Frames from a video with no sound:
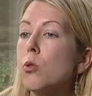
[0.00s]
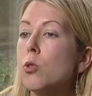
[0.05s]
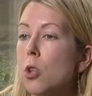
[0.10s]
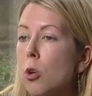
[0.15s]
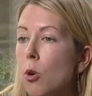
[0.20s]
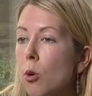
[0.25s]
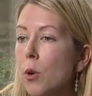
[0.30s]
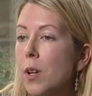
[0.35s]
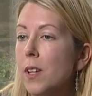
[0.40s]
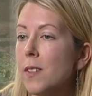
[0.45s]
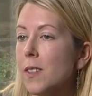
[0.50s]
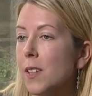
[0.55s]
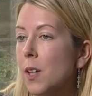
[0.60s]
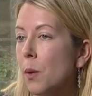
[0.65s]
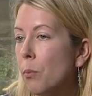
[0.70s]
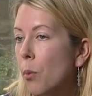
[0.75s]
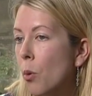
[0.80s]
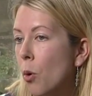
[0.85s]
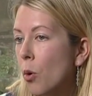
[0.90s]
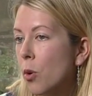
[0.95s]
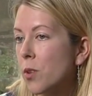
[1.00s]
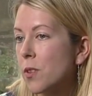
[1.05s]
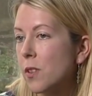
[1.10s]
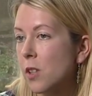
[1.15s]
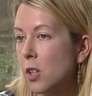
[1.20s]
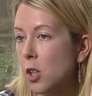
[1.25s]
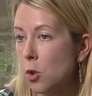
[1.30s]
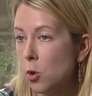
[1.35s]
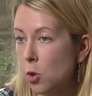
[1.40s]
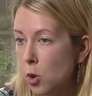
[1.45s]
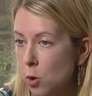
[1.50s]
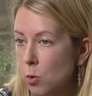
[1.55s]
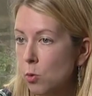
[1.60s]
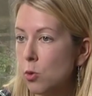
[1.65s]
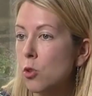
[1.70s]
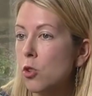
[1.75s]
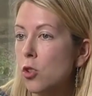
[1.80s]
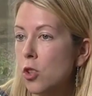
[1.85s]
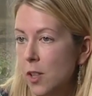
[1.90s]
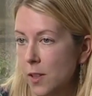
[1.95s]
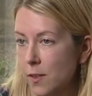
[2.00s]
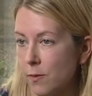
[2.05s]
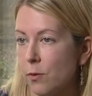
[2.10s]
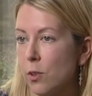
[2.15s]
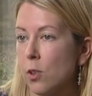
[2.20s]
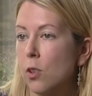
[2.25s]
toys in a box that you use just